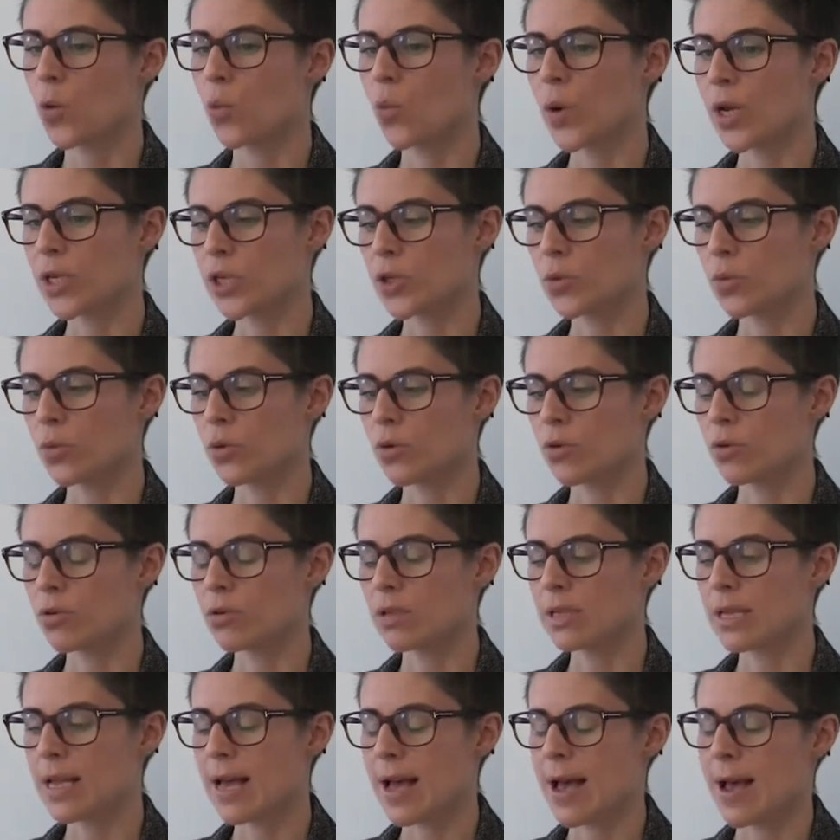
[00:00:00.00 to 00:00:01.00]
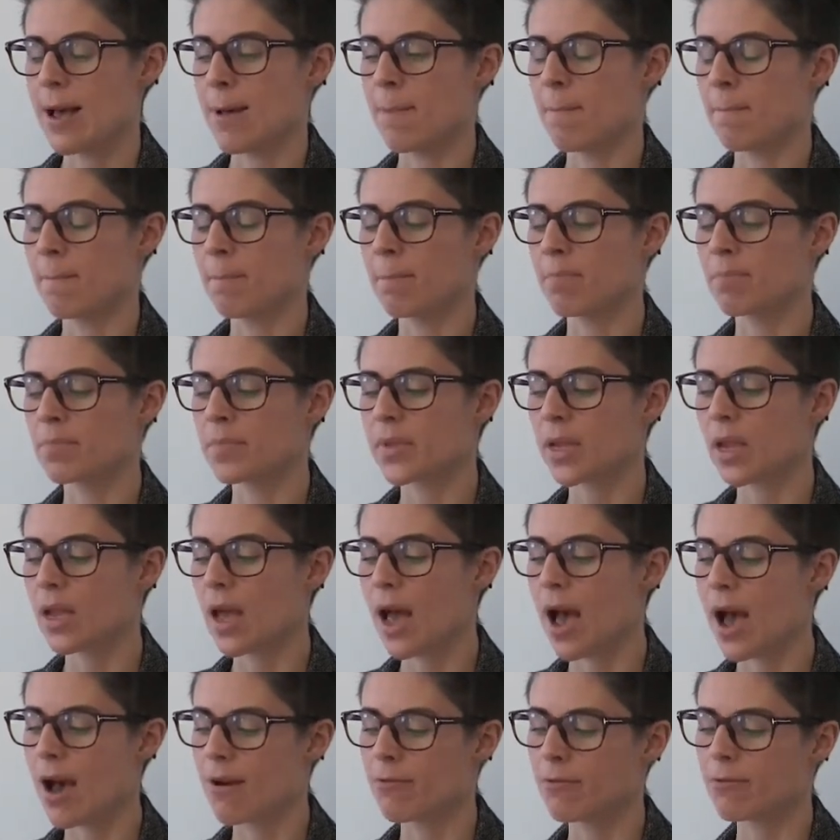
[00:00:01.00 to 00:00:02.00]
which will
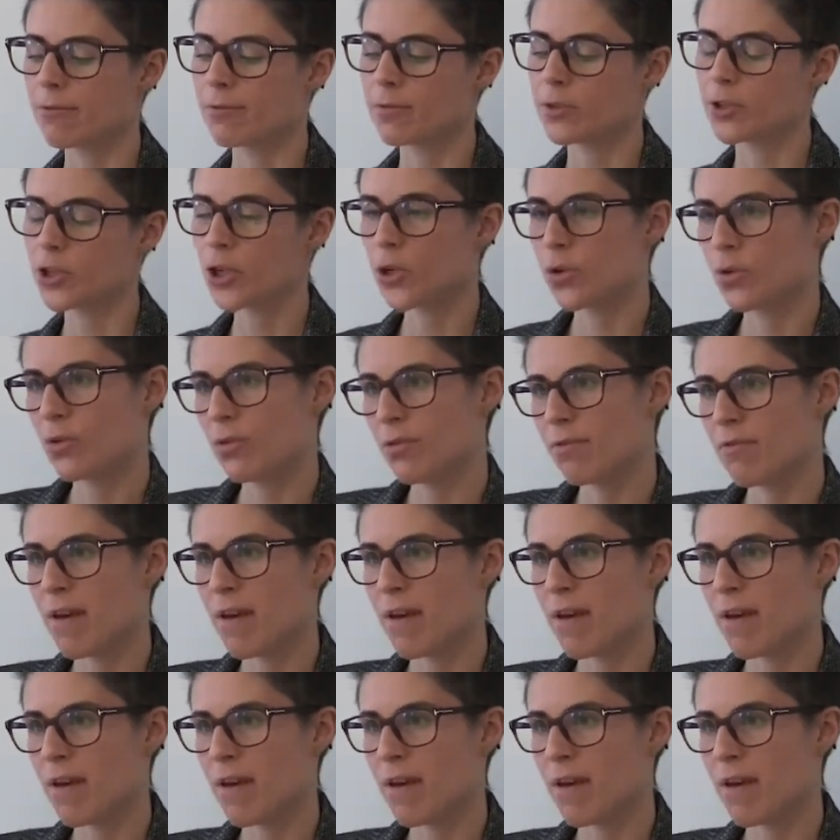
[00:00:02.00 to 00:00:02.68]
have 2